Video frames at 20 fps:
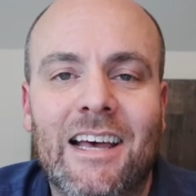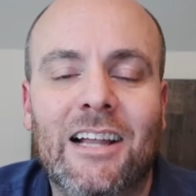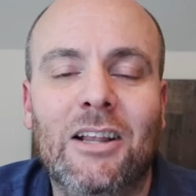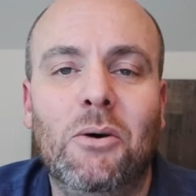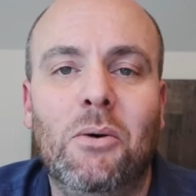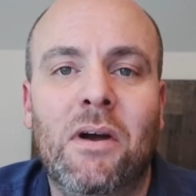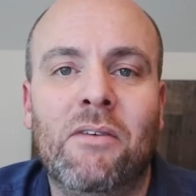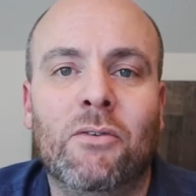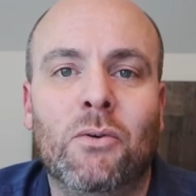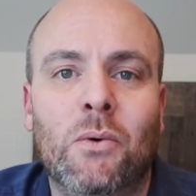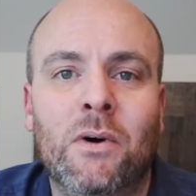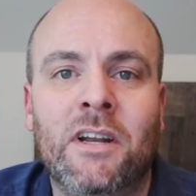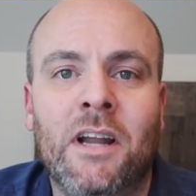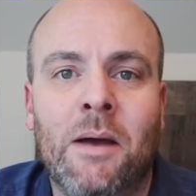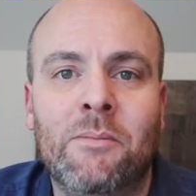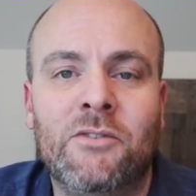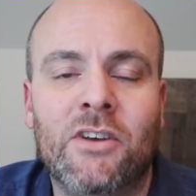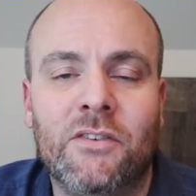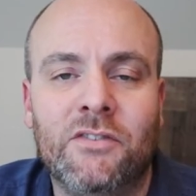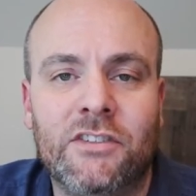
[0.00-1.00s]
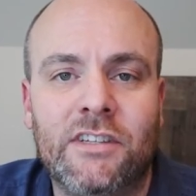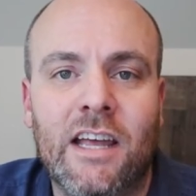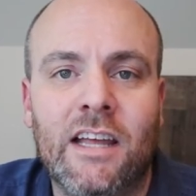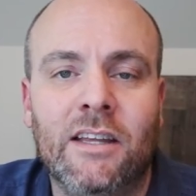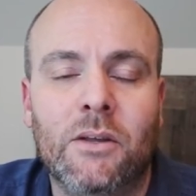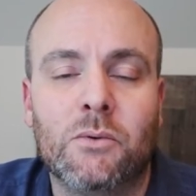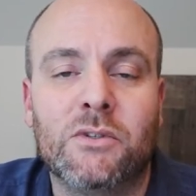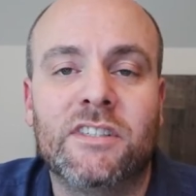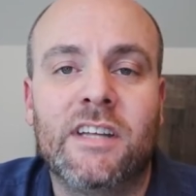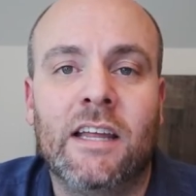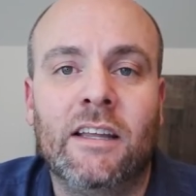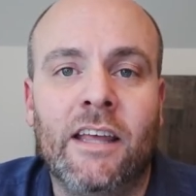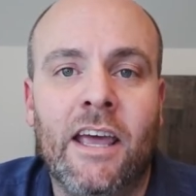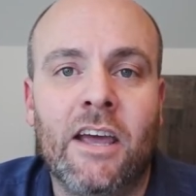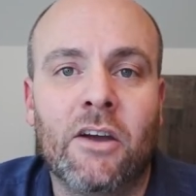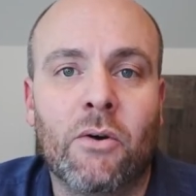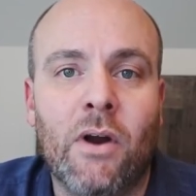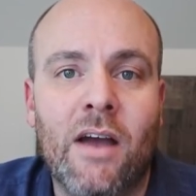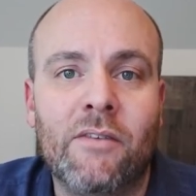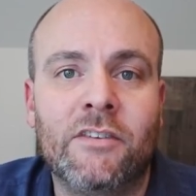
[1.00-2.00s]
Hello everyone, I'm Jeff Standley with Standley
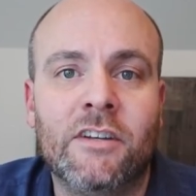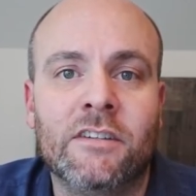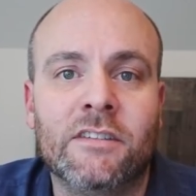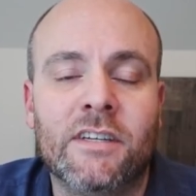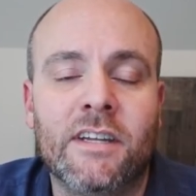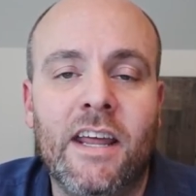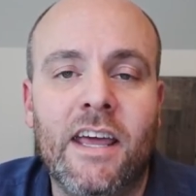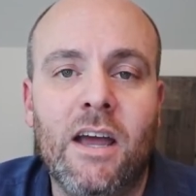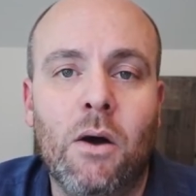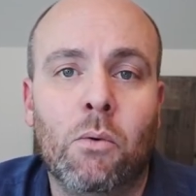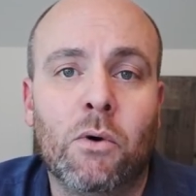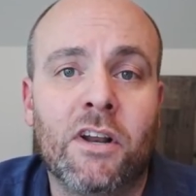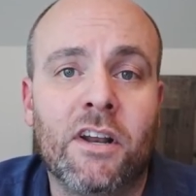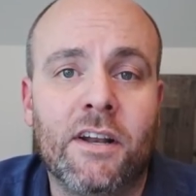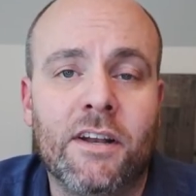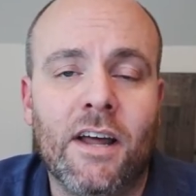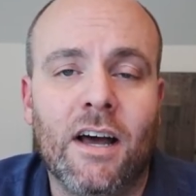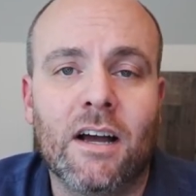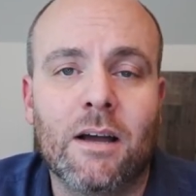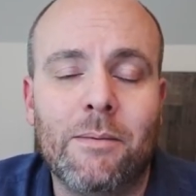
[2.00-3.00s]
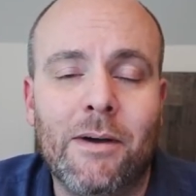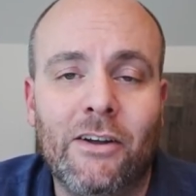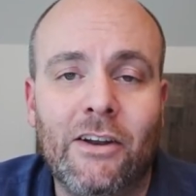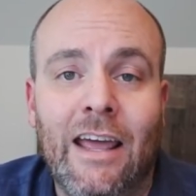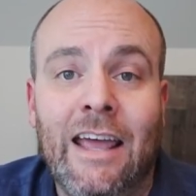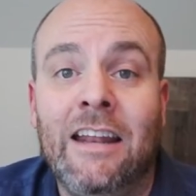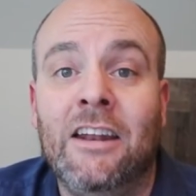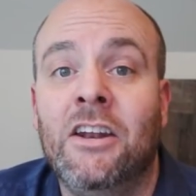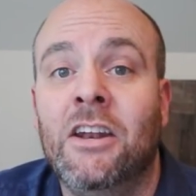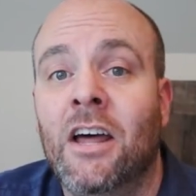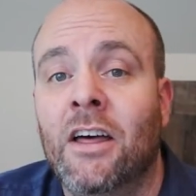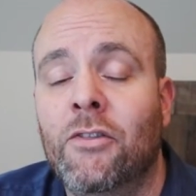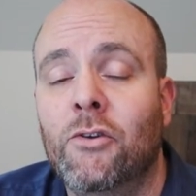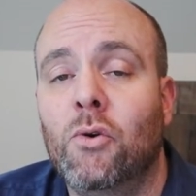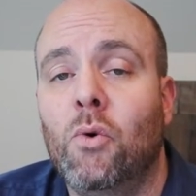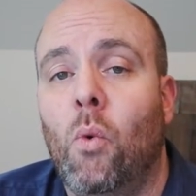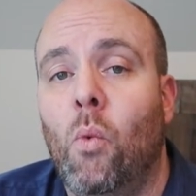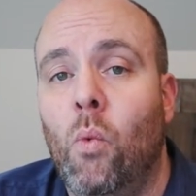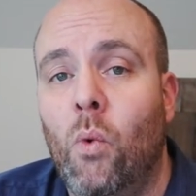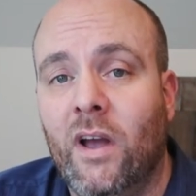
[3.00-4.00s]
Handcrafted, and today I wanted to talk about
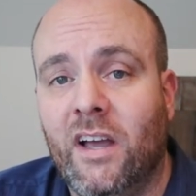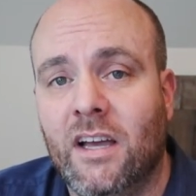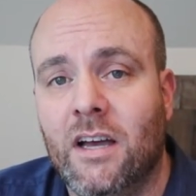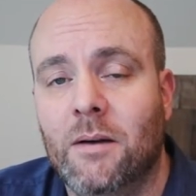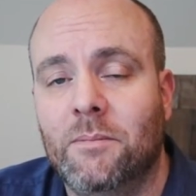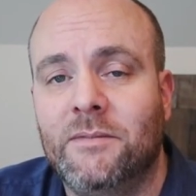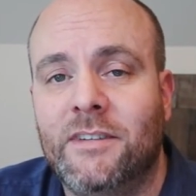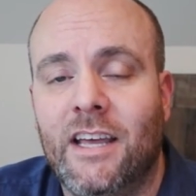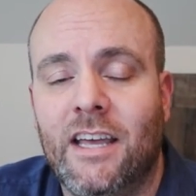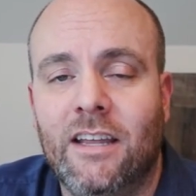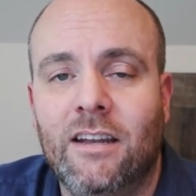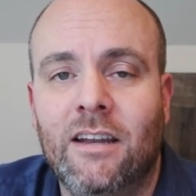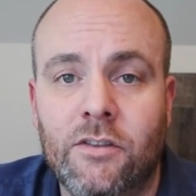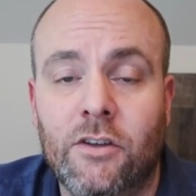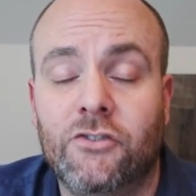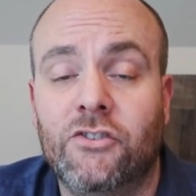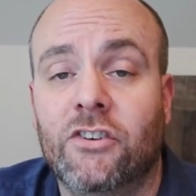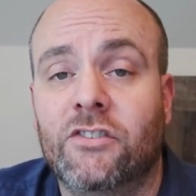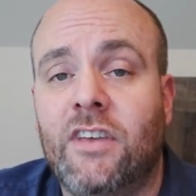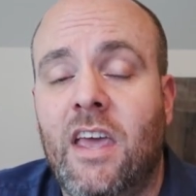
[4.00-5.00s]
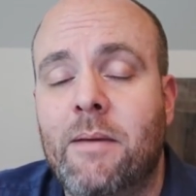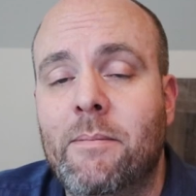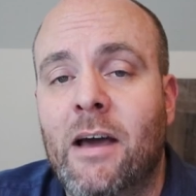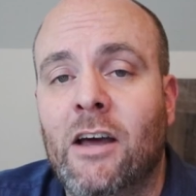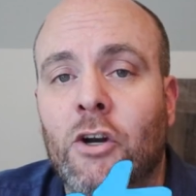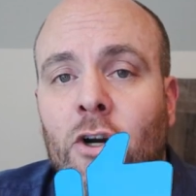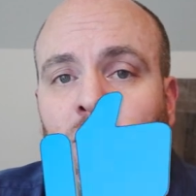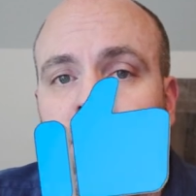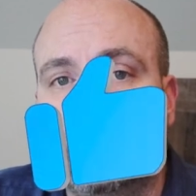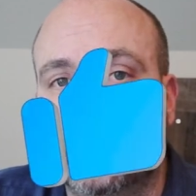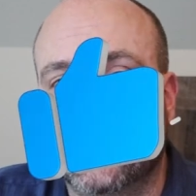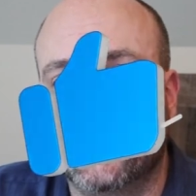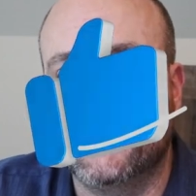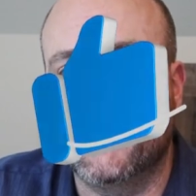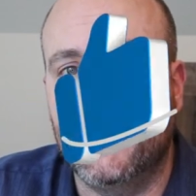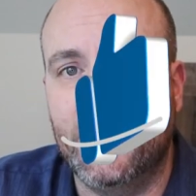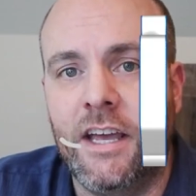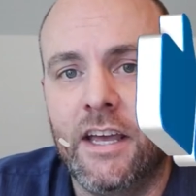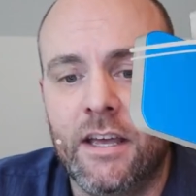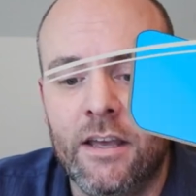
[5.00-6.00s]
another wick update that just came out earlier
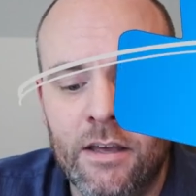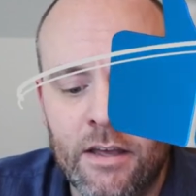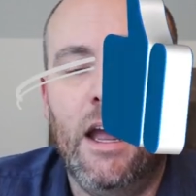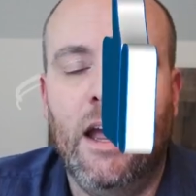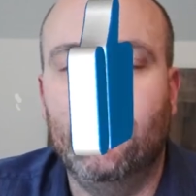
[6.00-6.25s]
today.